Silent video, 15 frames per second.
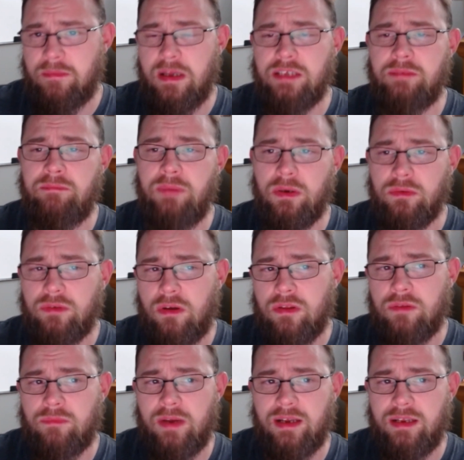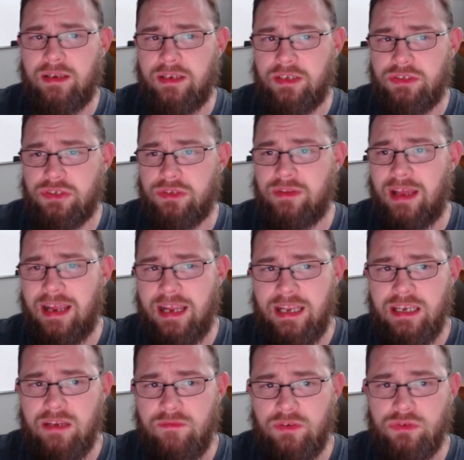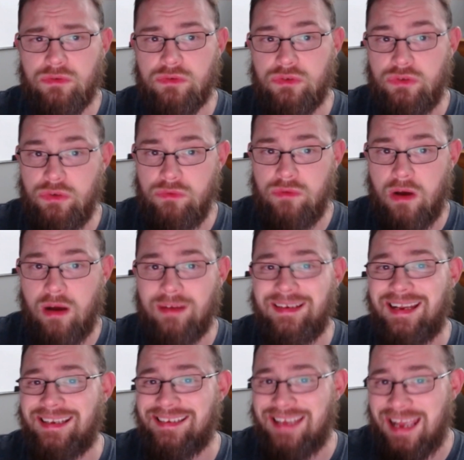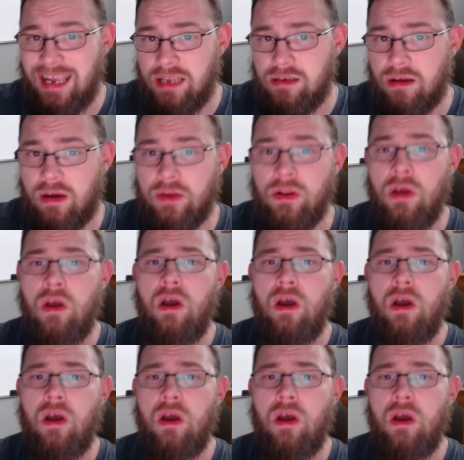is built on the recognition that individuals do not and cannot